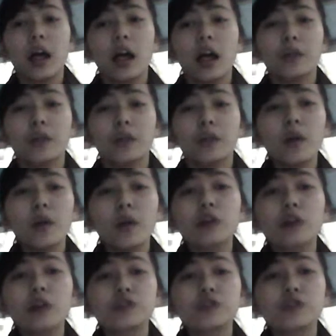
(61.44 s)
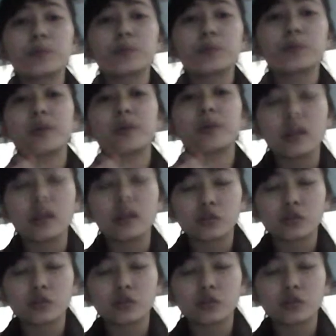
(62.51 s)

know how to pronounce,